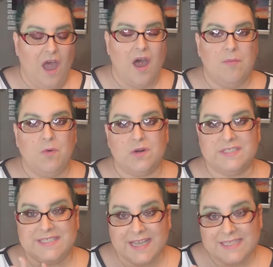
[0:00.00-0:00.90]
a more
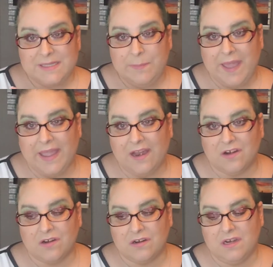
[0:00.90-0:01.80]
sexy
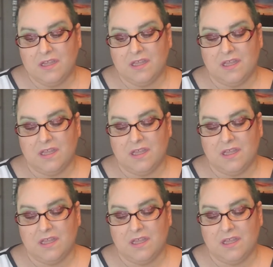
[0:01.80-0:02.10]
pair